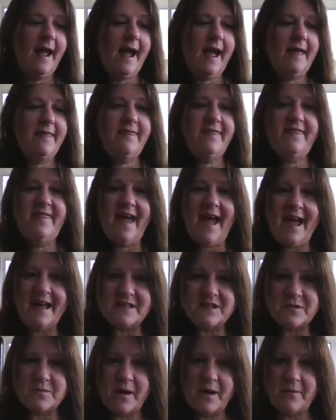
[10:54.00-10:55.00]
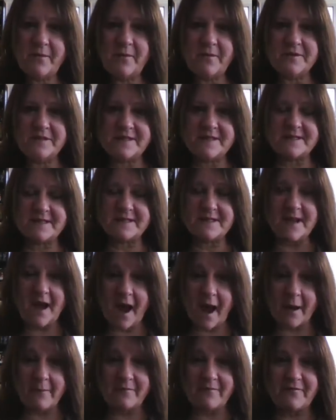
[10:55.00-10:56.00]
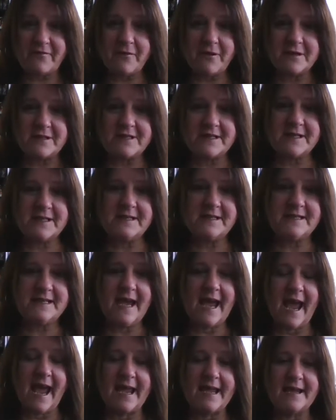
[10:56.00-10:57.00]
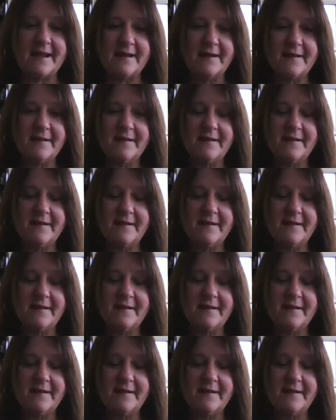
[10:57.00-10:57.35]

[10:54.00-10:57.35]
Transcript: And that's where we'll stop for today.